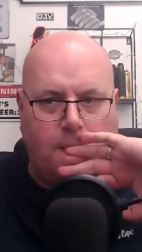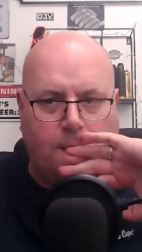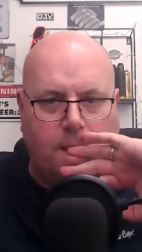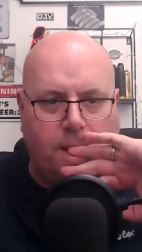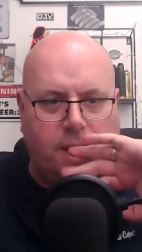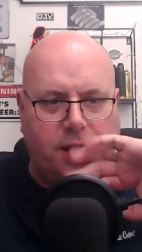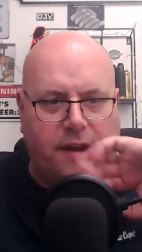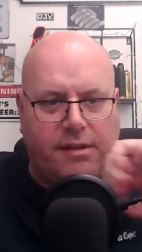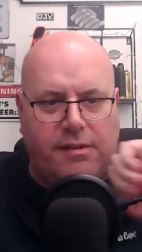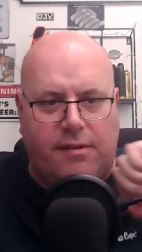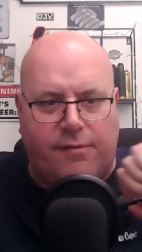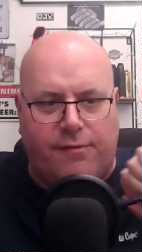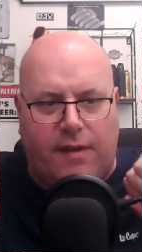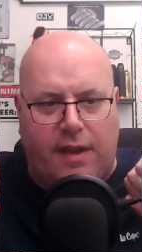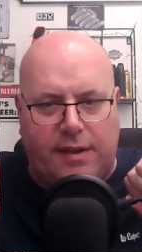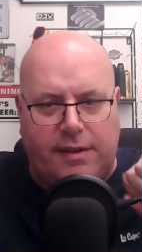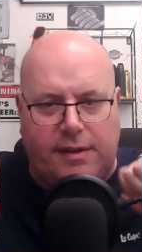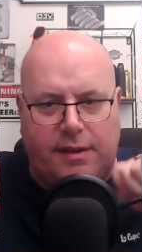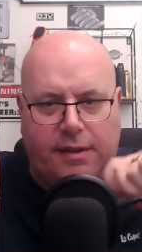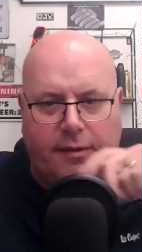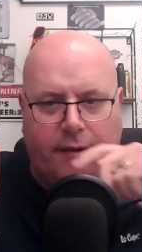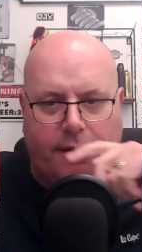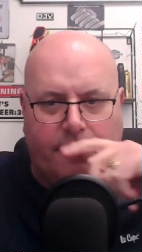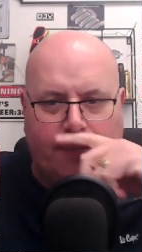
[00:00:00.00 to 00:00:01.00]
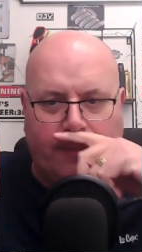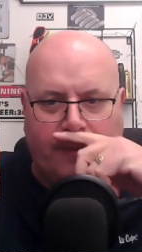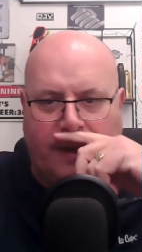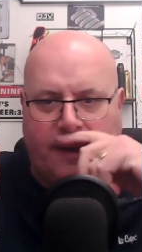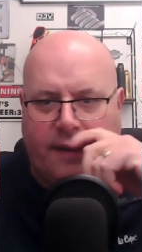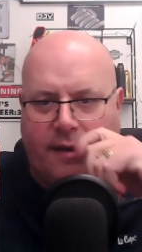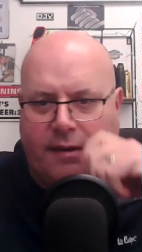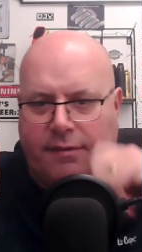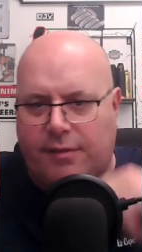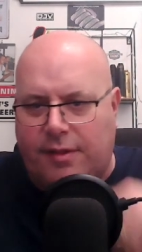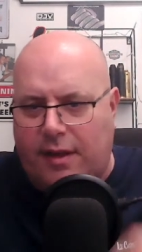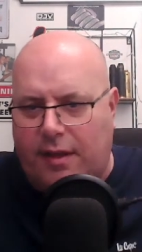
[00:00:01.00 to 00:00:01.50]
Did
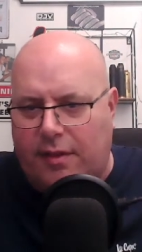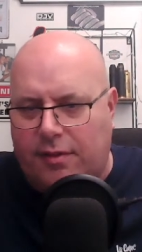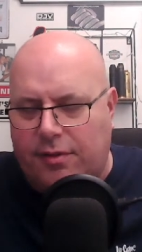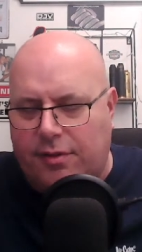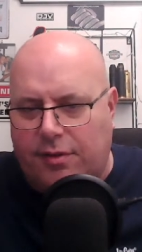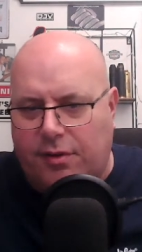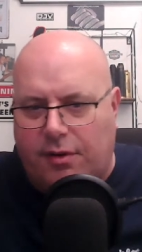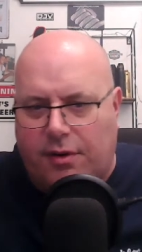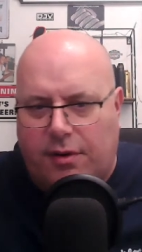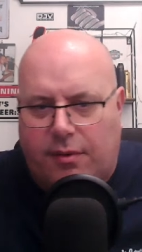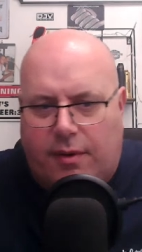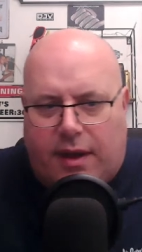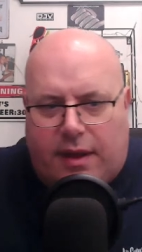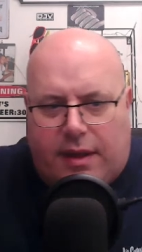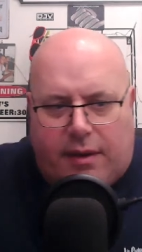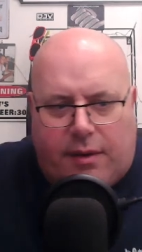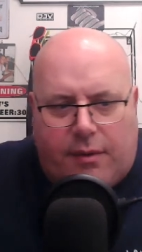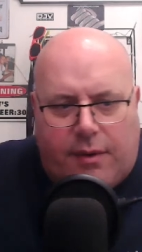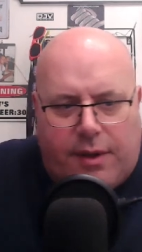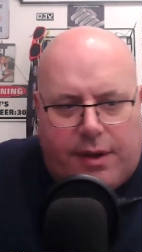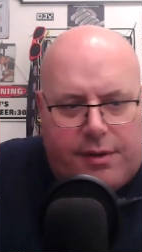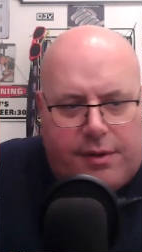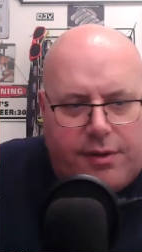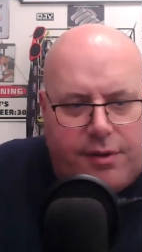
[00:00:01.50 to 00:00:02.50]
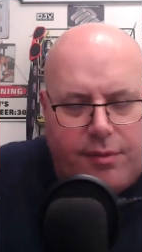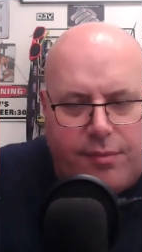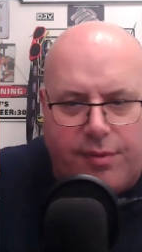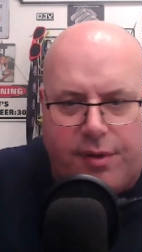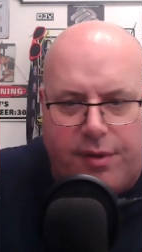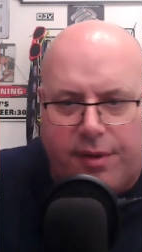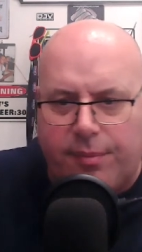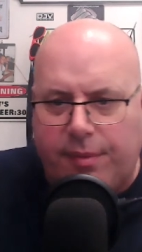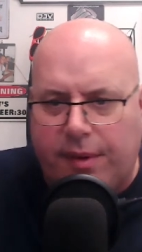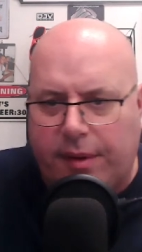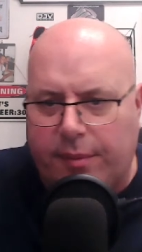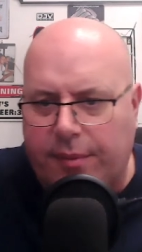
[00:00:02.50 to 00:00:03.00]
I ever tell the story how I ended up
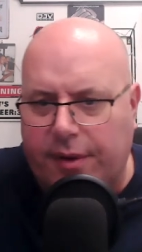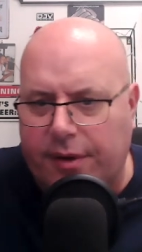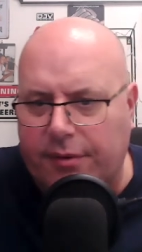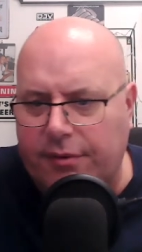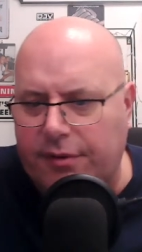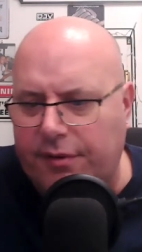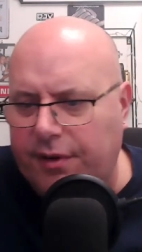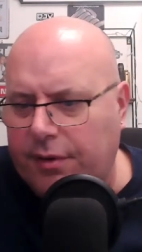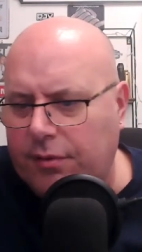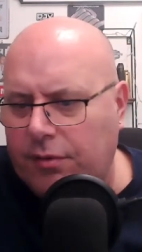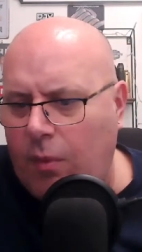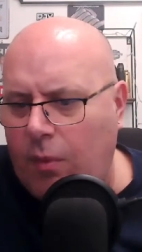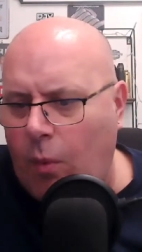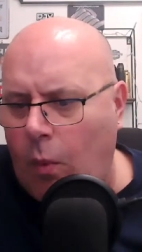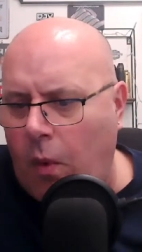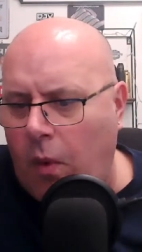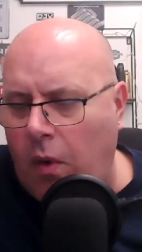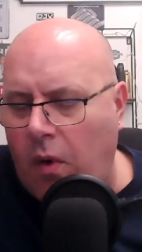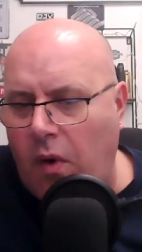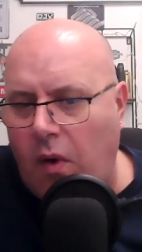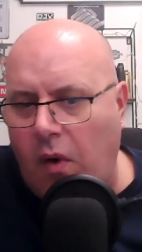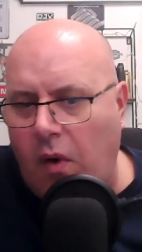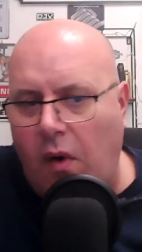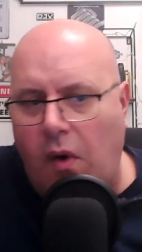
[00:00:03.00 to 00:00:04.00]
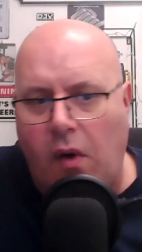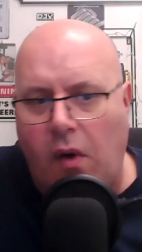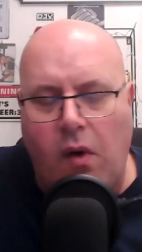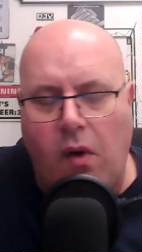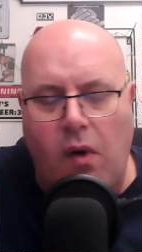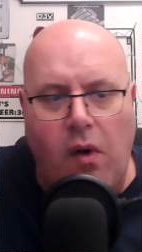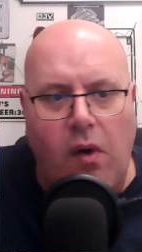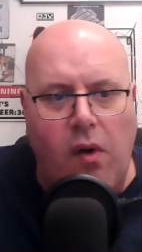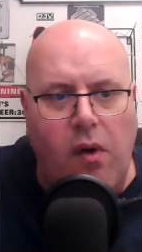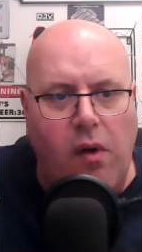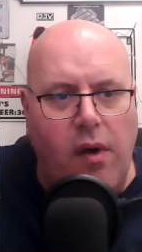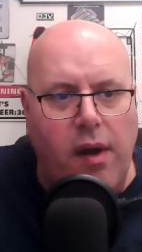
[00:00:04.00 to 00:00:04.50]
being Mick reviewed?
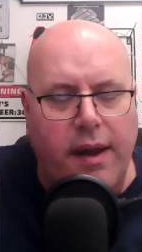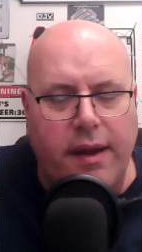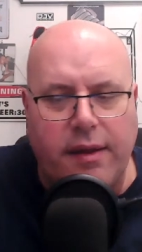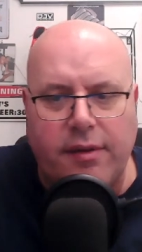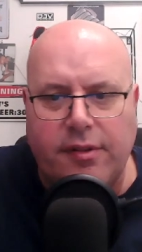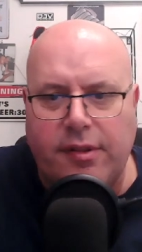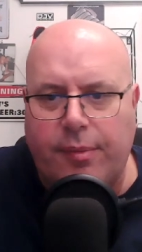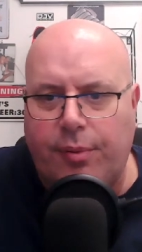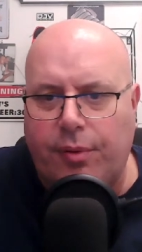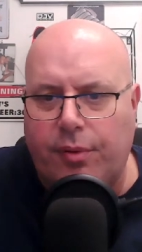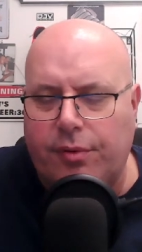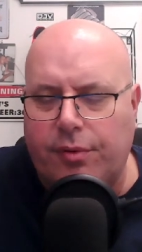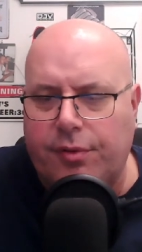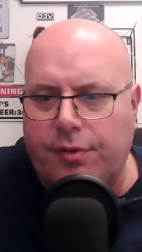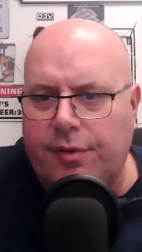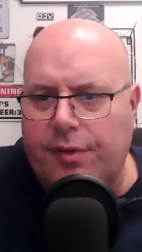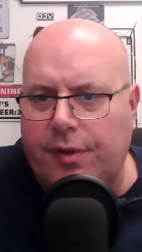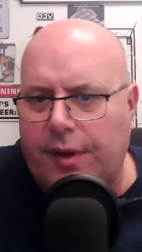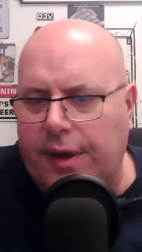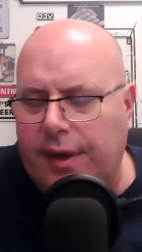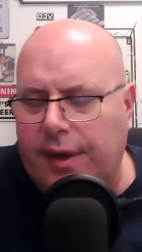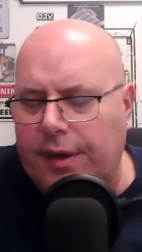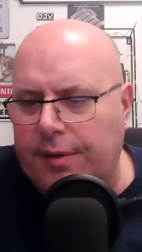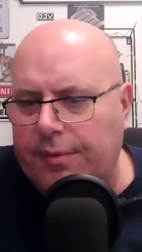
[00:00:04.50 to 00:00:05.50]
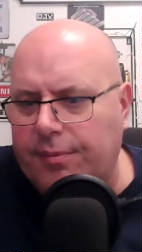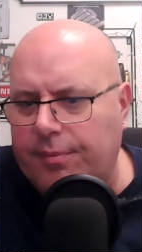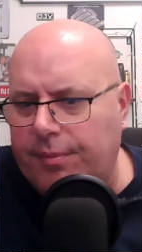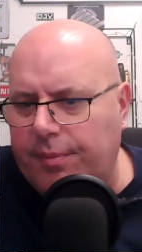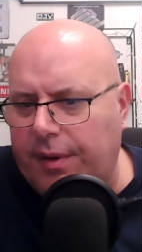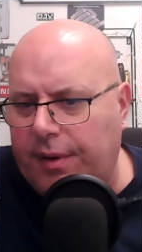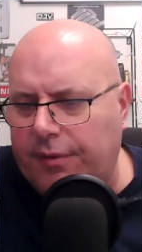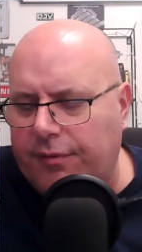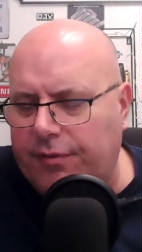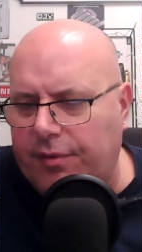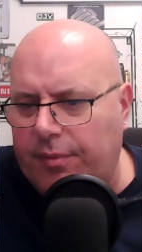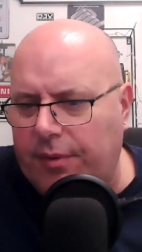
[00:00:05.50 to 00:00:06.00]
I actually put
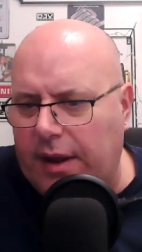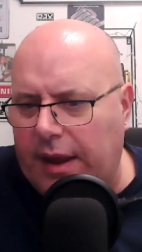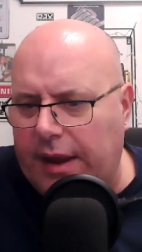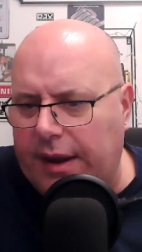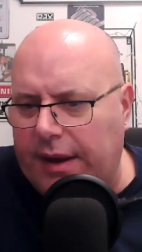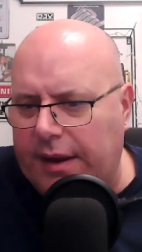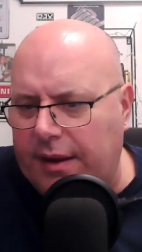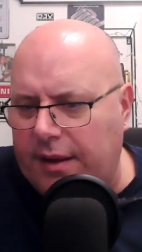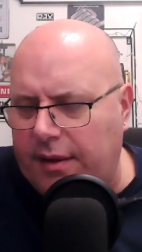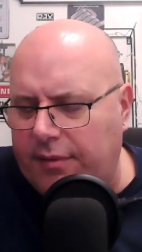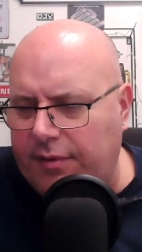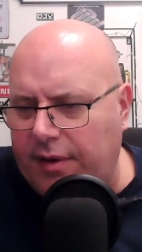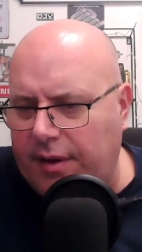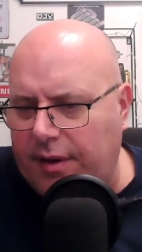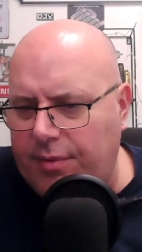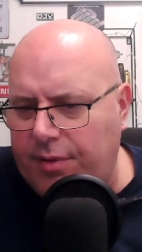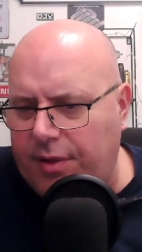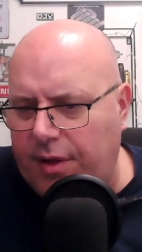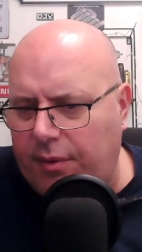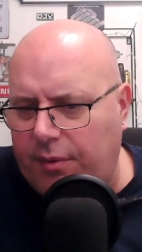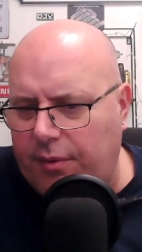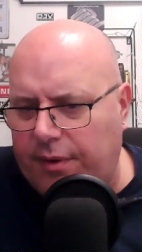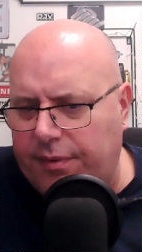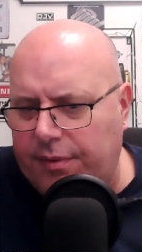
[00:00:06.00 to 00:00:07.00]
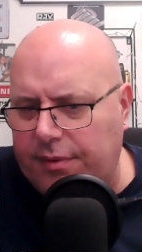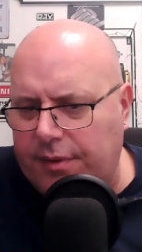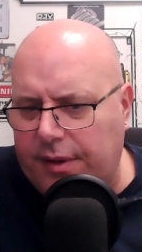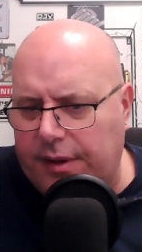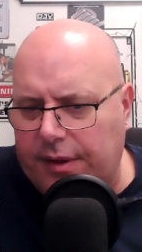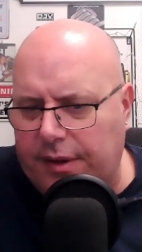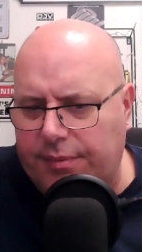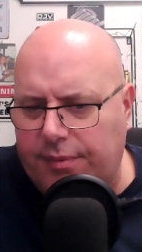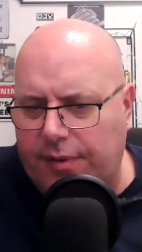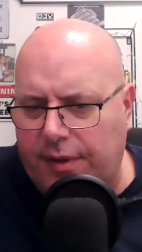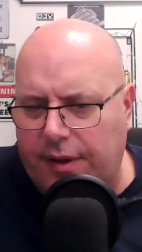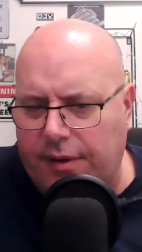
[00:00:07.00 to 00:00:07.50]
Mick from the Late Night Vape Show in
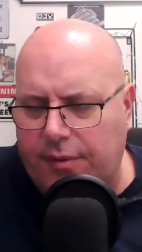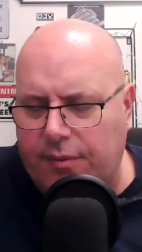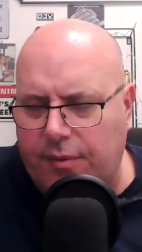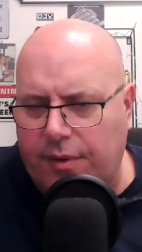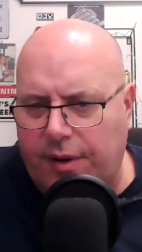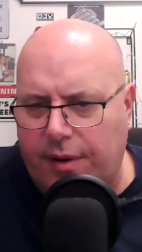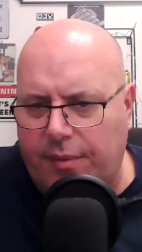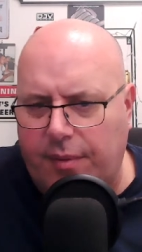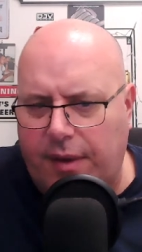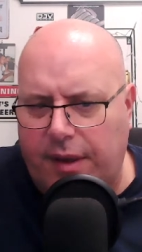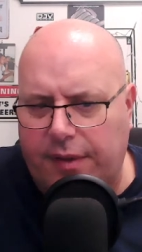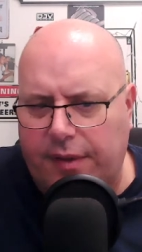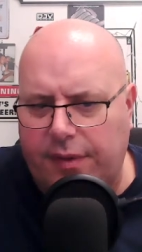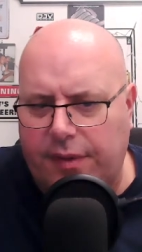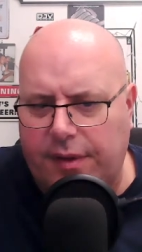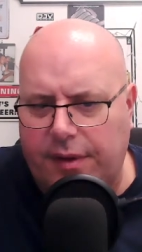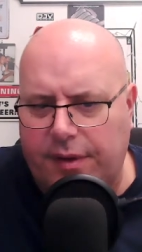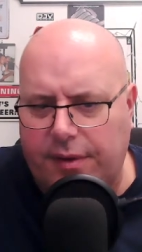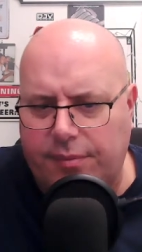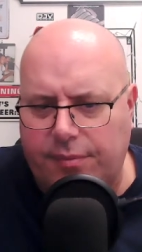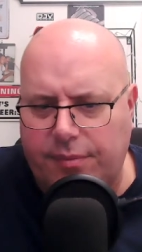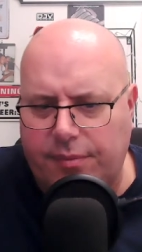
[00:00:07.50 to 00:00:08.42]
the thing when I made the